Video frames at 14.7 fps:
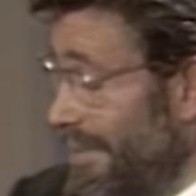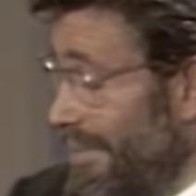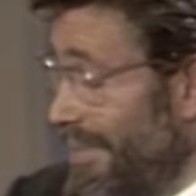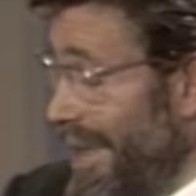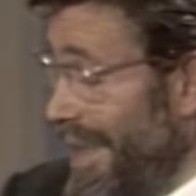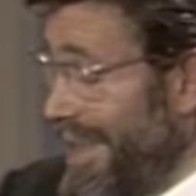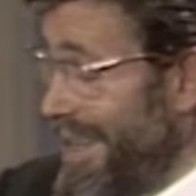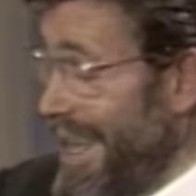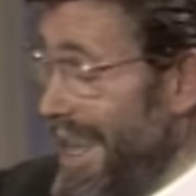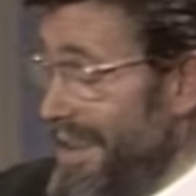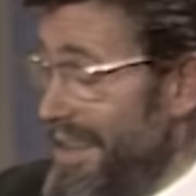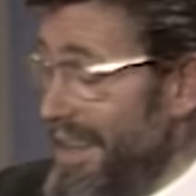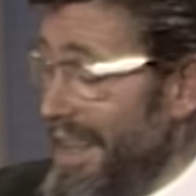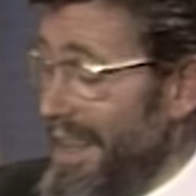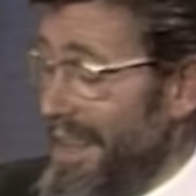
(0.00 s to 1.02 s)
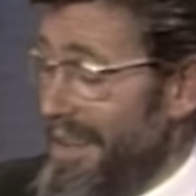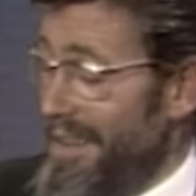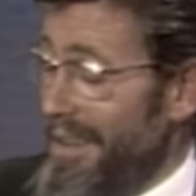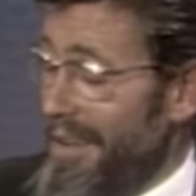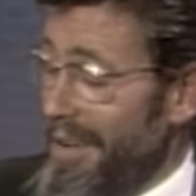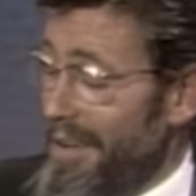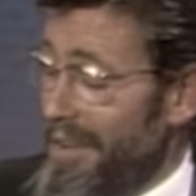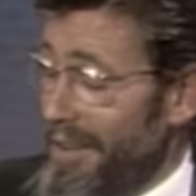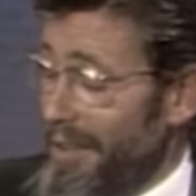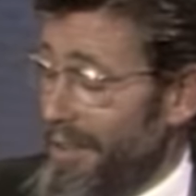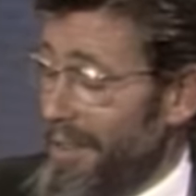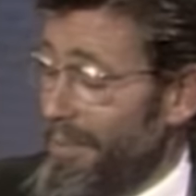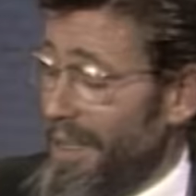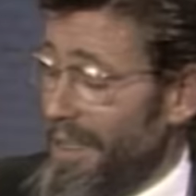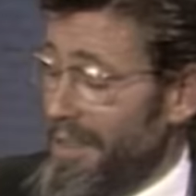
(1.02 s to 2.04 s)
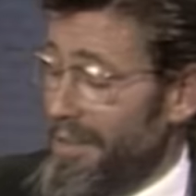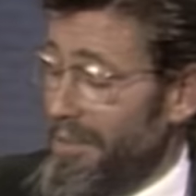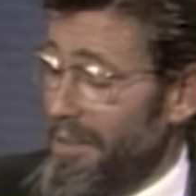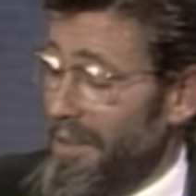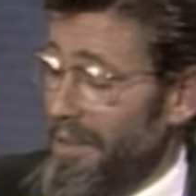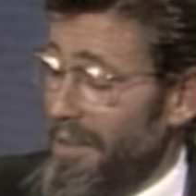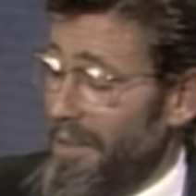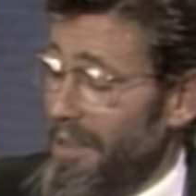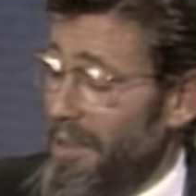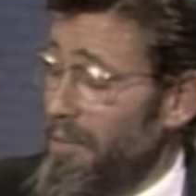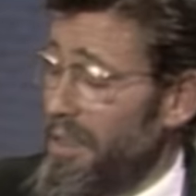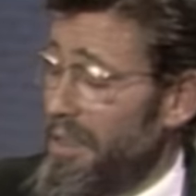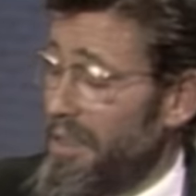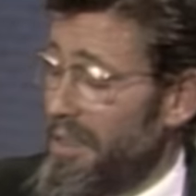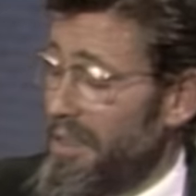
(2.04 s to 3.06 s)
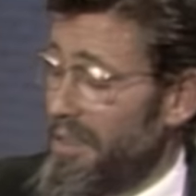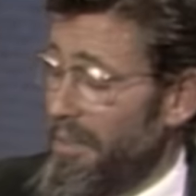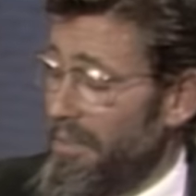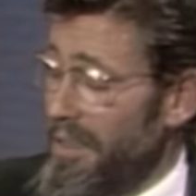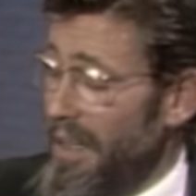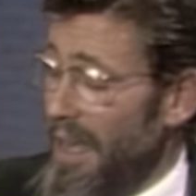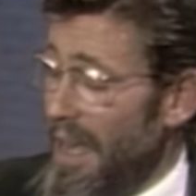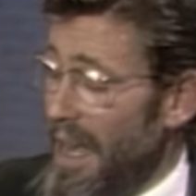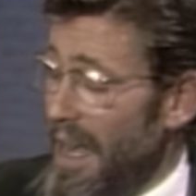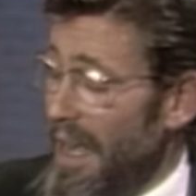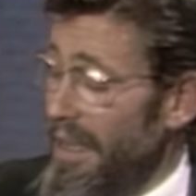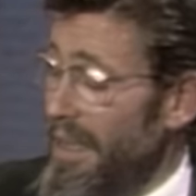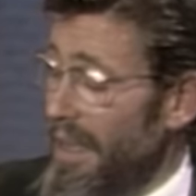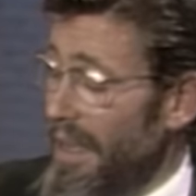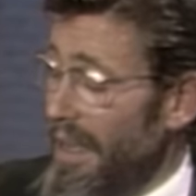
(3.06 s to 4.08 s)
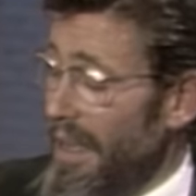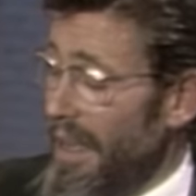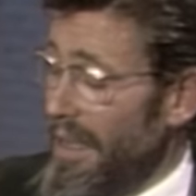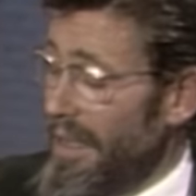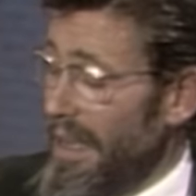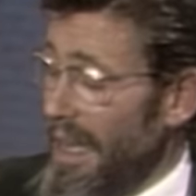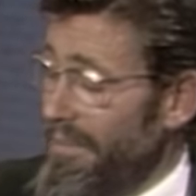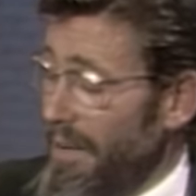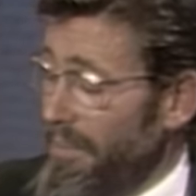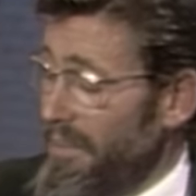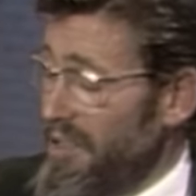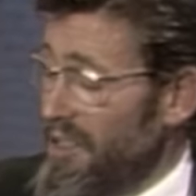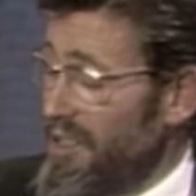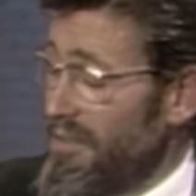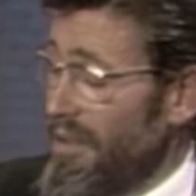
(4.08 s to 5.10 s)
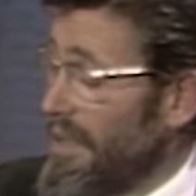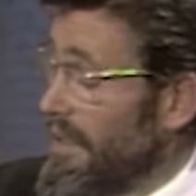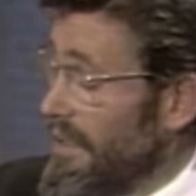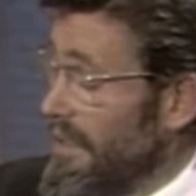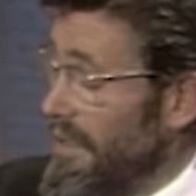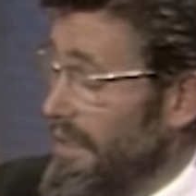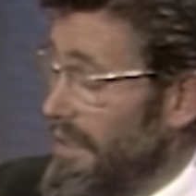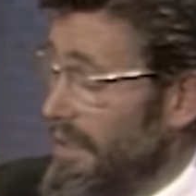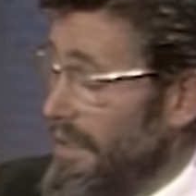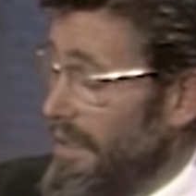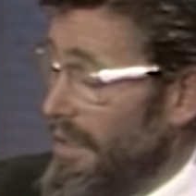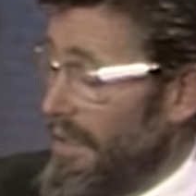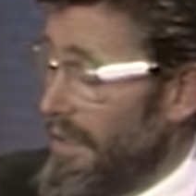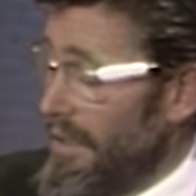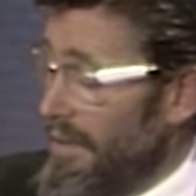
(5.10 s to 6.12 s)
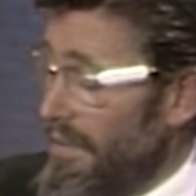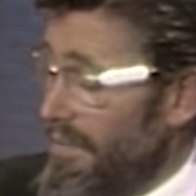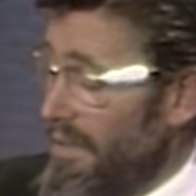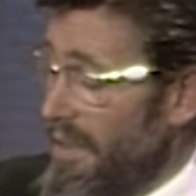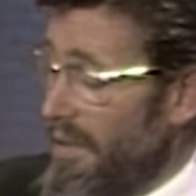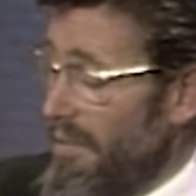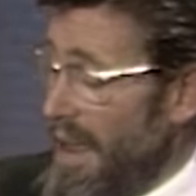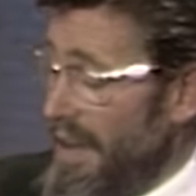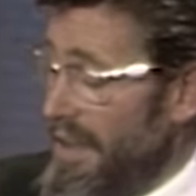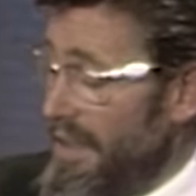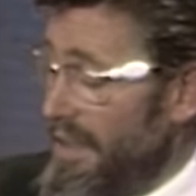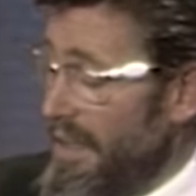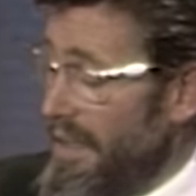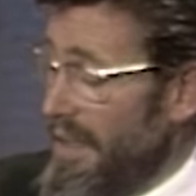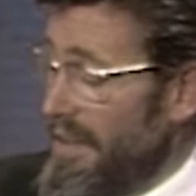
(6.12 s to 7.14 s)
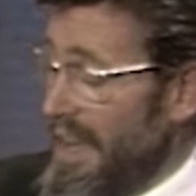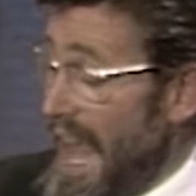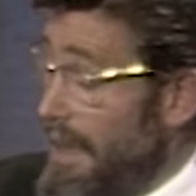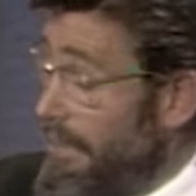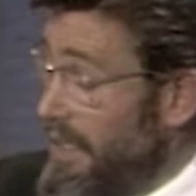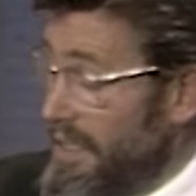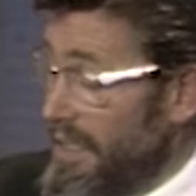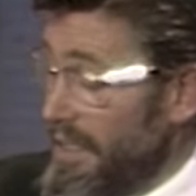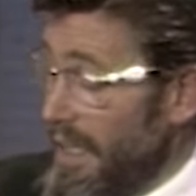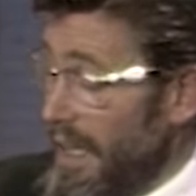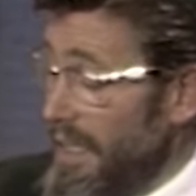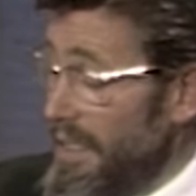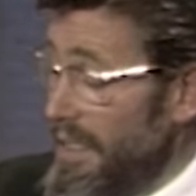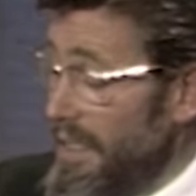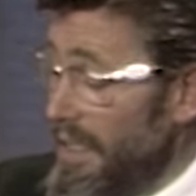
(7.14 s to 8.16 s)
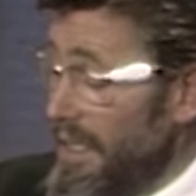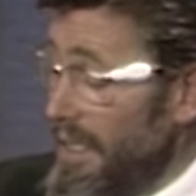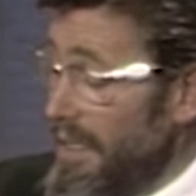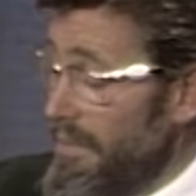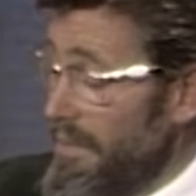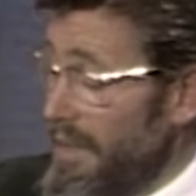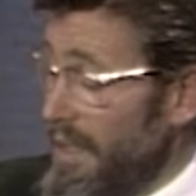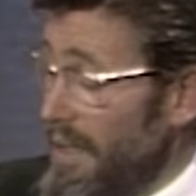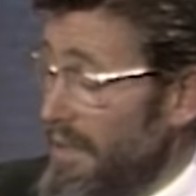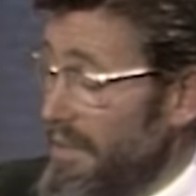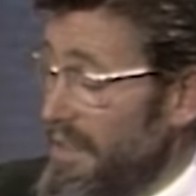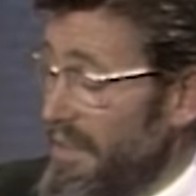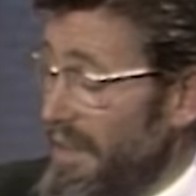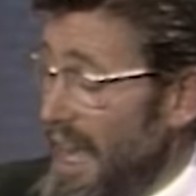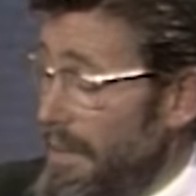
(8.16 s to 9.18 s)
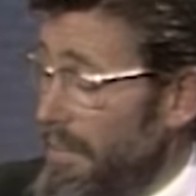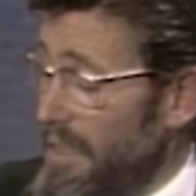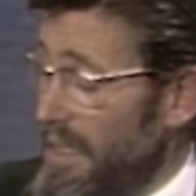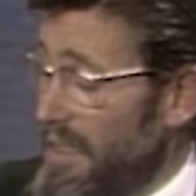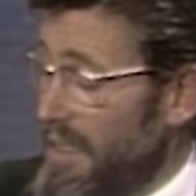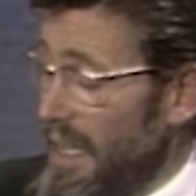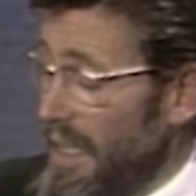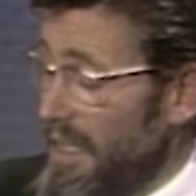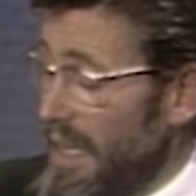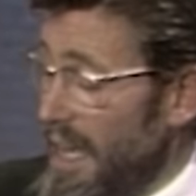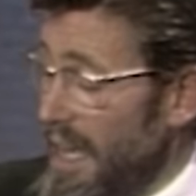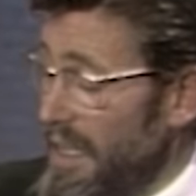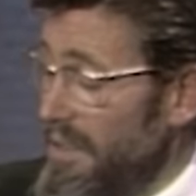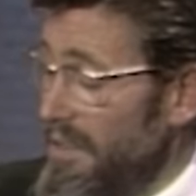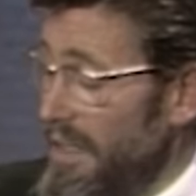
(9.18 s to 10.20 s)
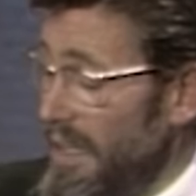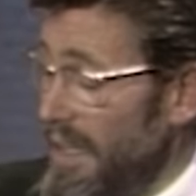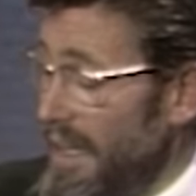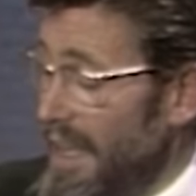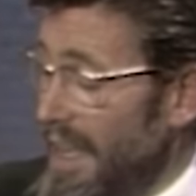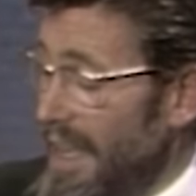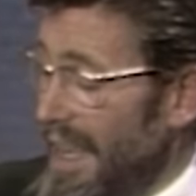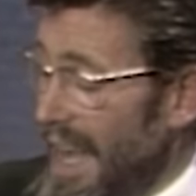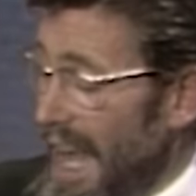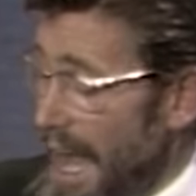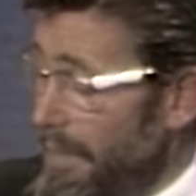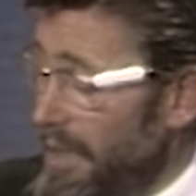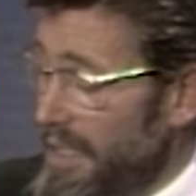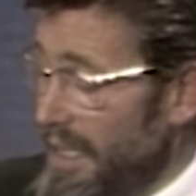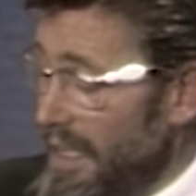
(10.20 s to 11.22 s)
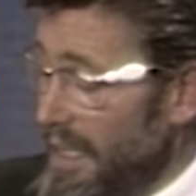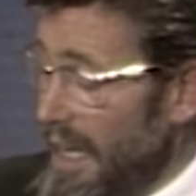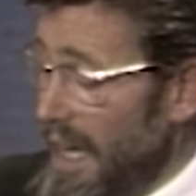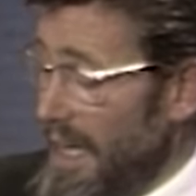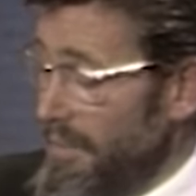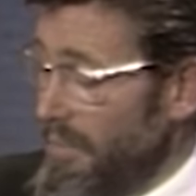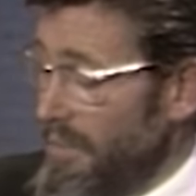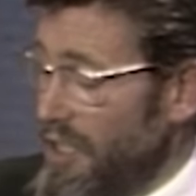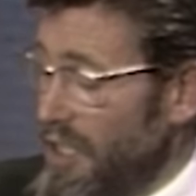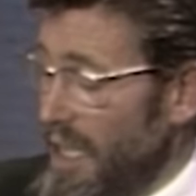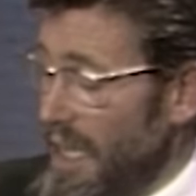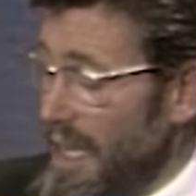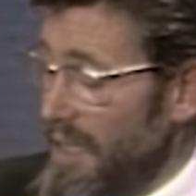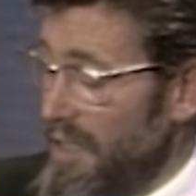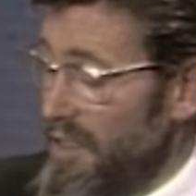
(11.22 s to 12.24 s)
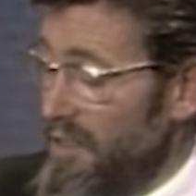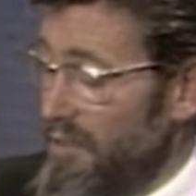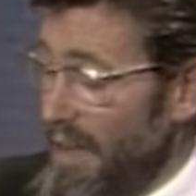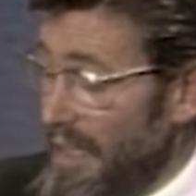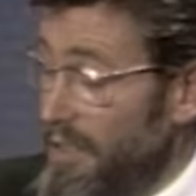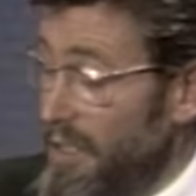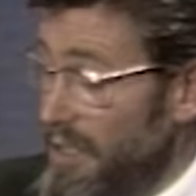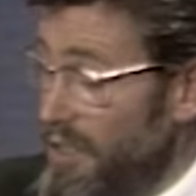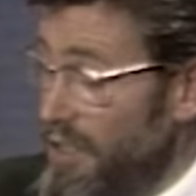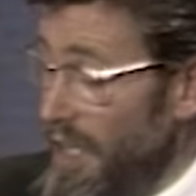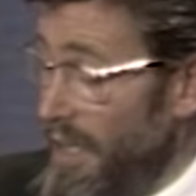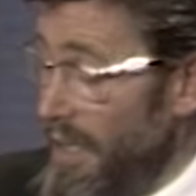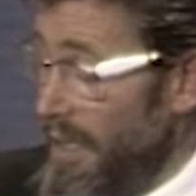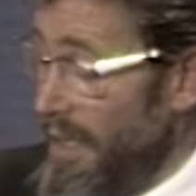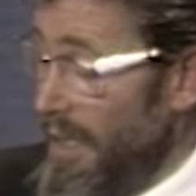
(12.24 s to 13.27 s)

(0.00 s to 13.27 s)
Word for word: My guess is that he saw at once what a ludicrous script he had and gave up the struggle. For the rest, it is amateur night with loads of amateur psychiatry, amateur armchair strategy,